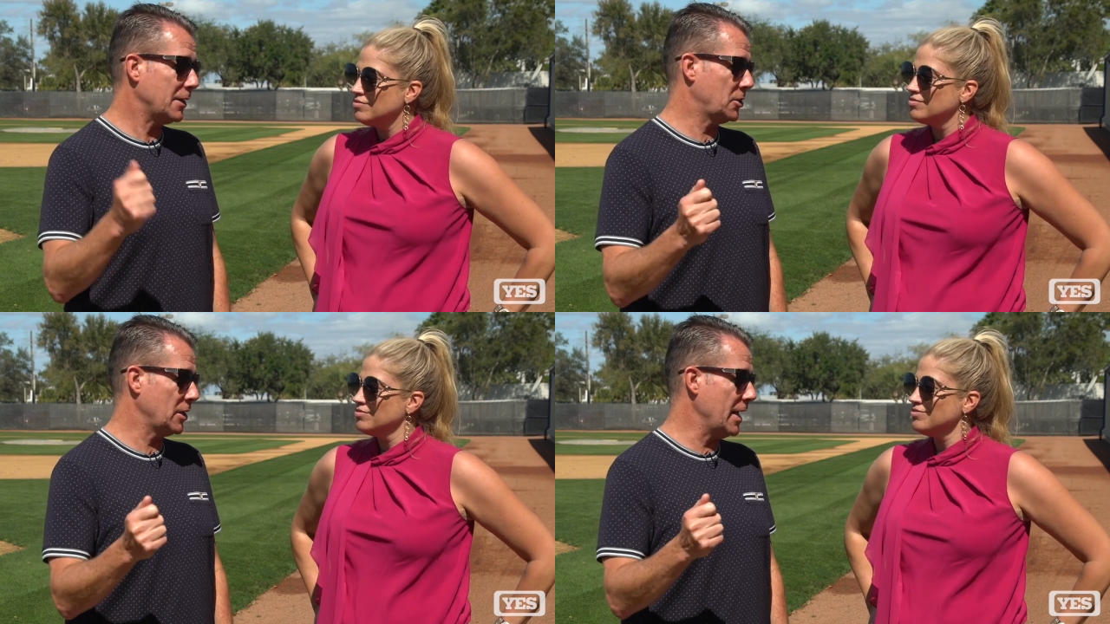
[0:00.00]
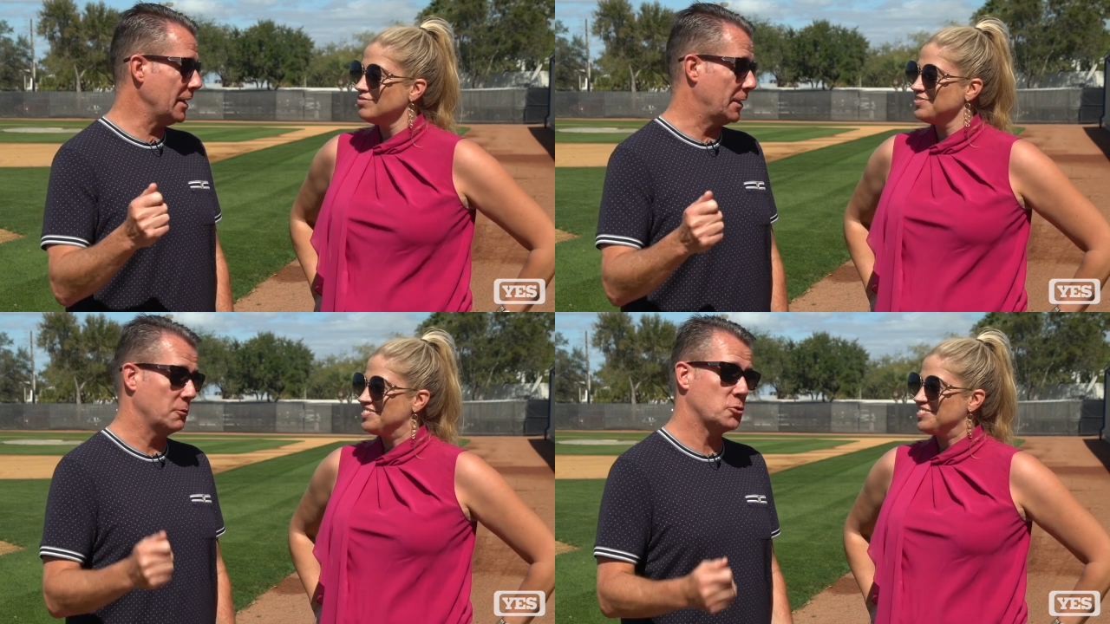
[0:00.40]
Speaker 1: to sign
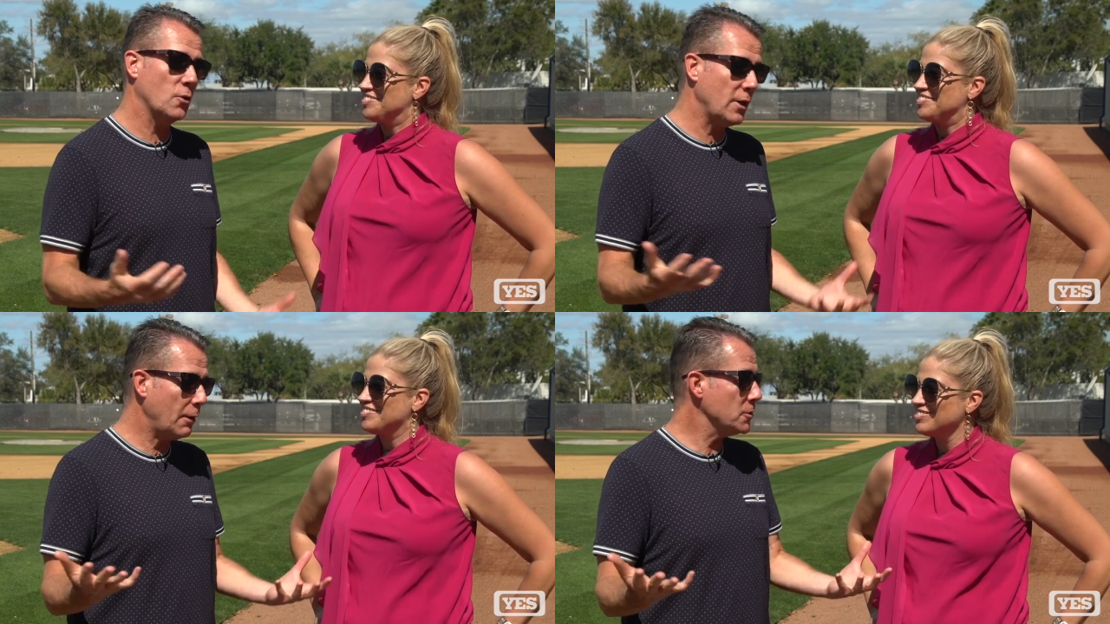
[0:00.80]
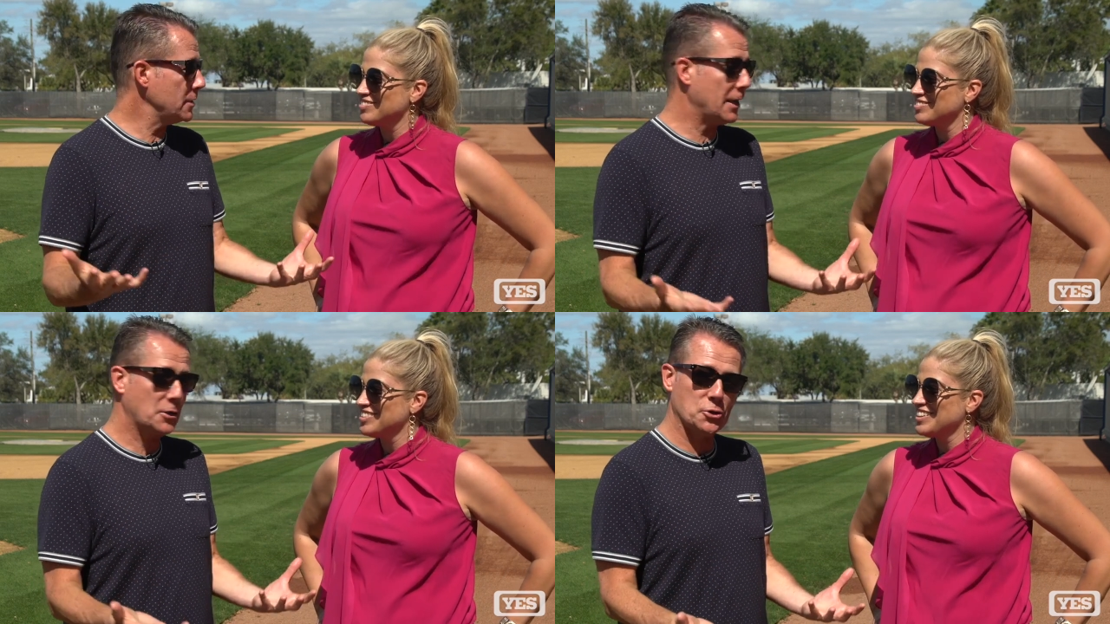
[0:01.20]
it. So that was
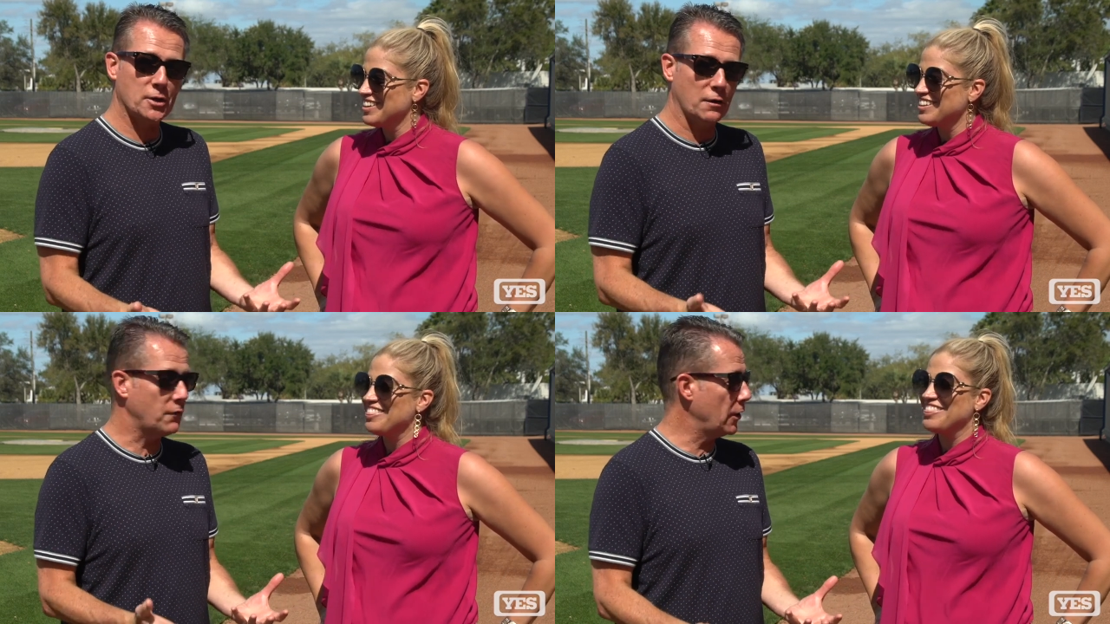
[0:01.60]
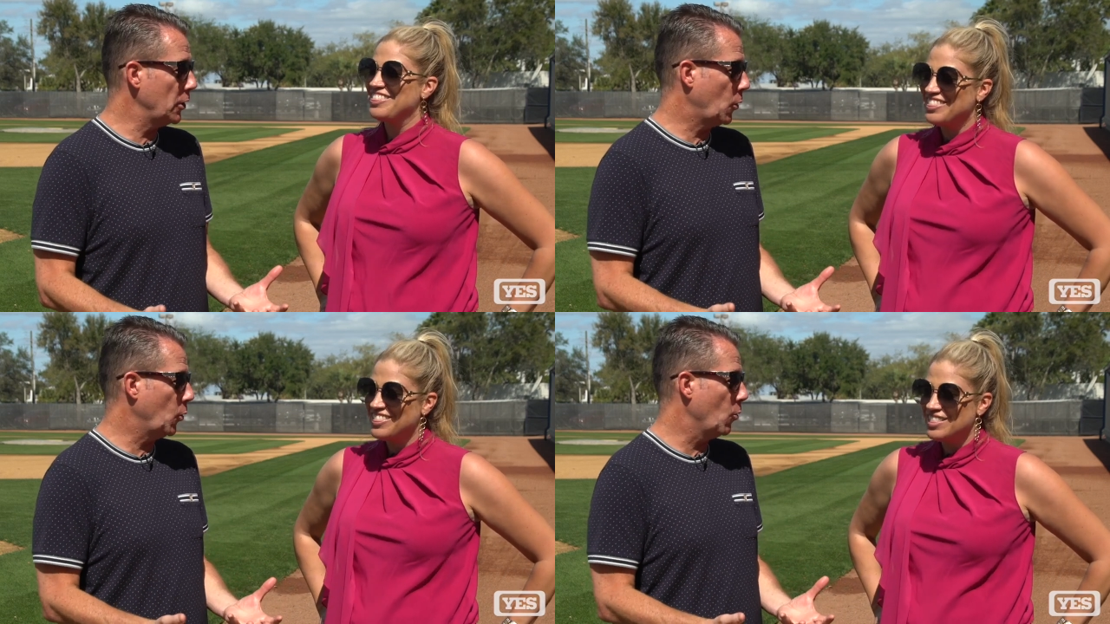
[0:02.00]
actually a very
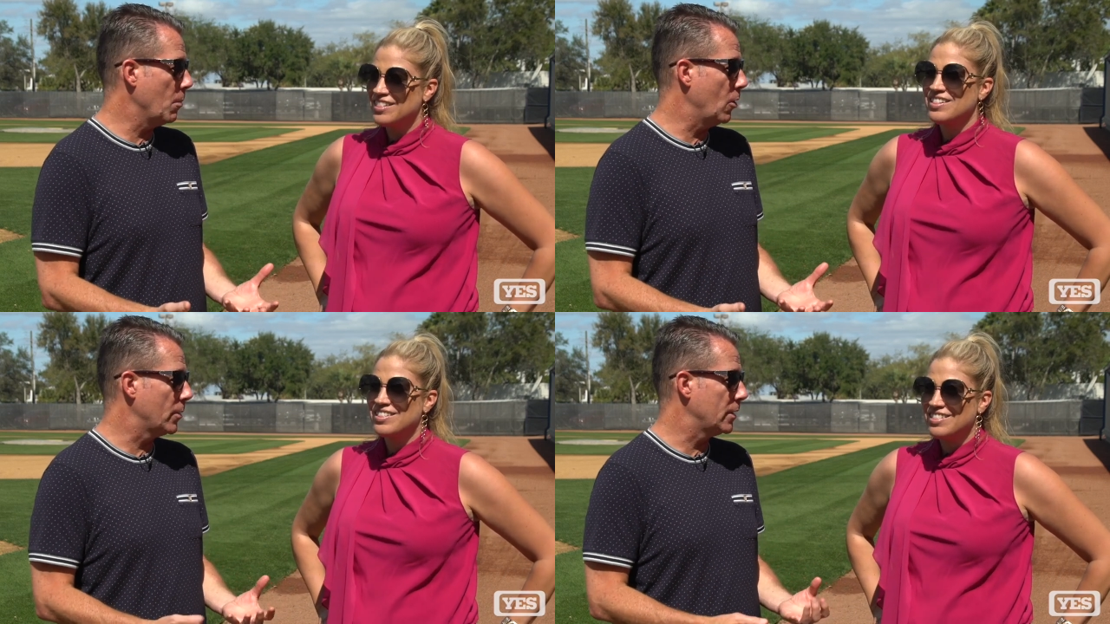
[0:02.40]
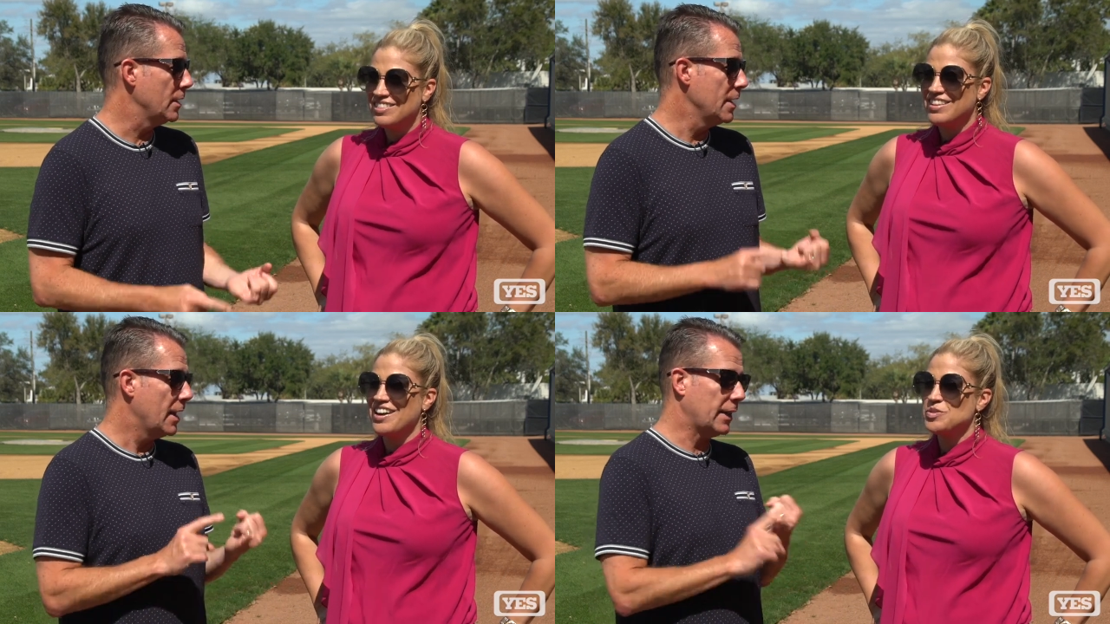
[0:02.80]
cool moment.
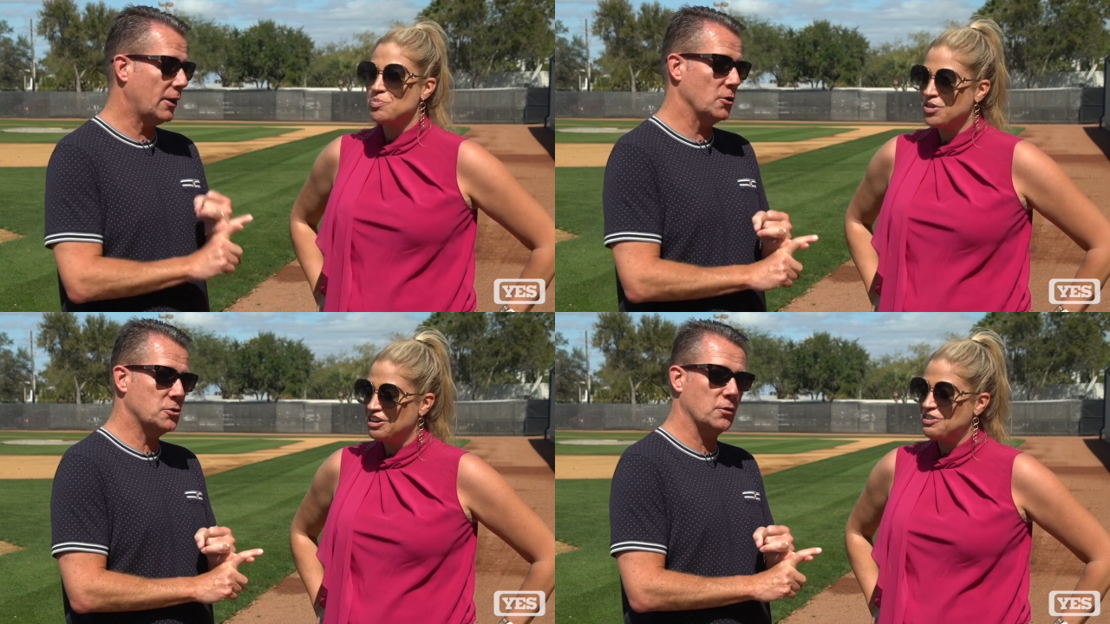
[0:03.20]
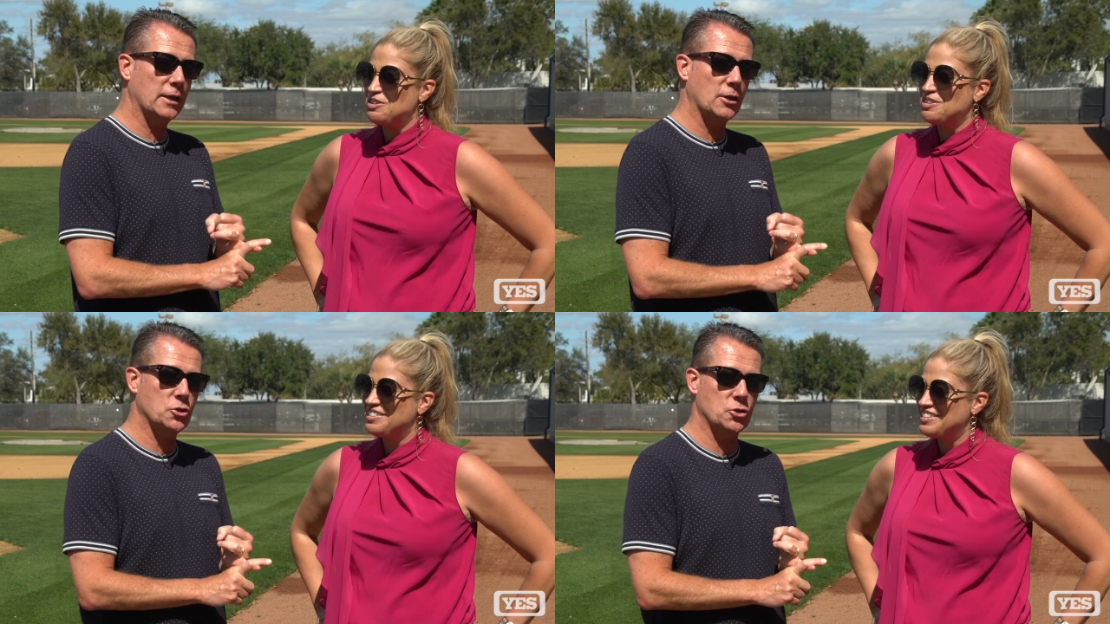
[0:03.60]
and I also cool.
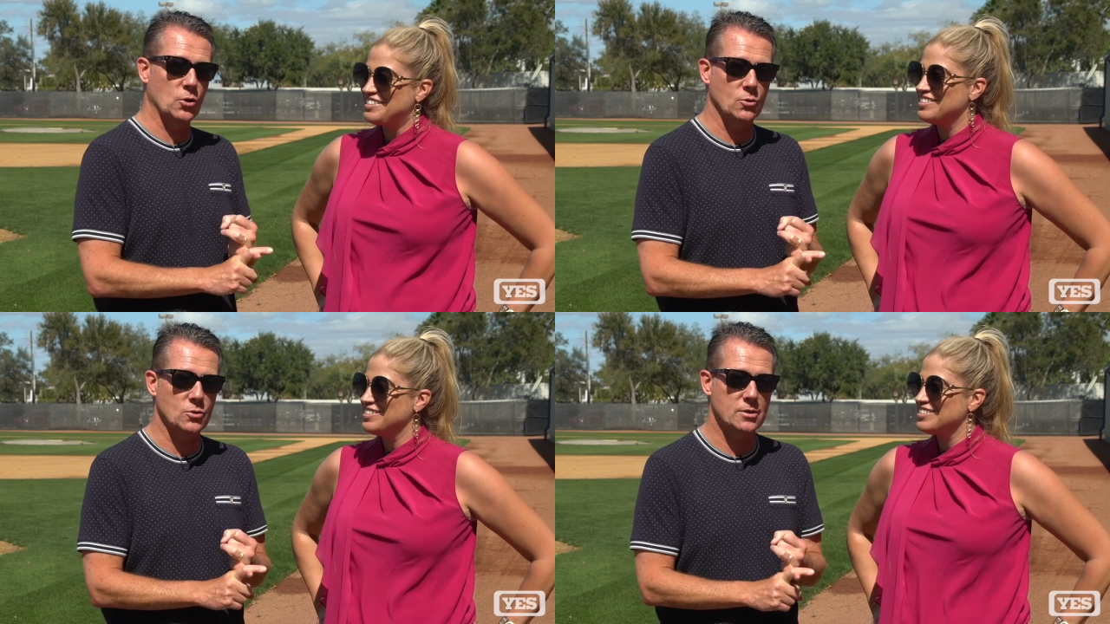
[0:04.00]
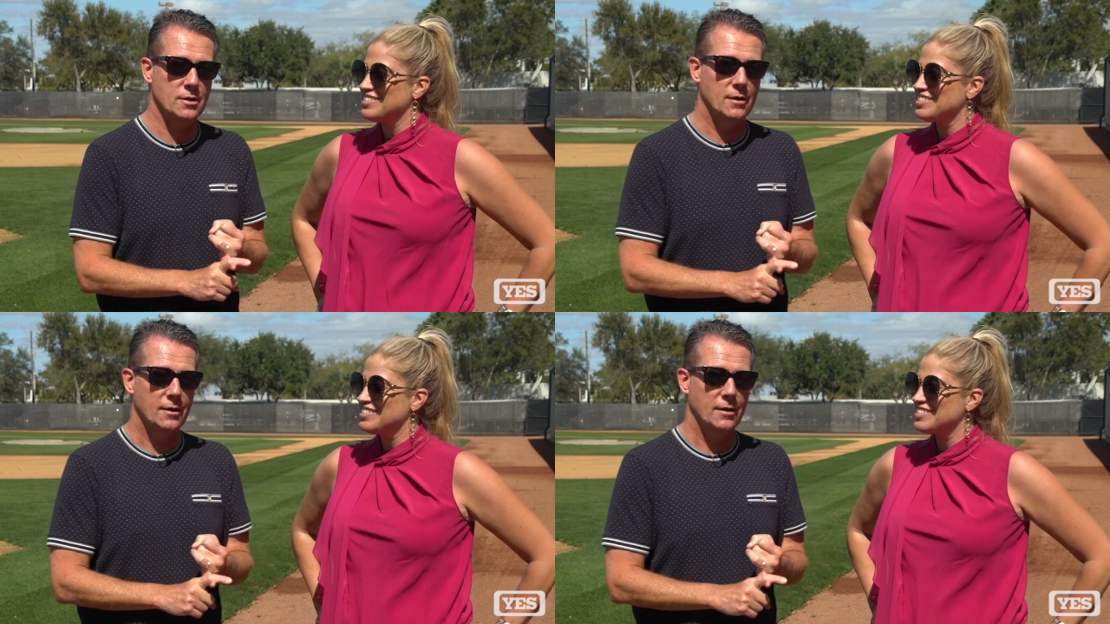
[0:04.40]
think it shows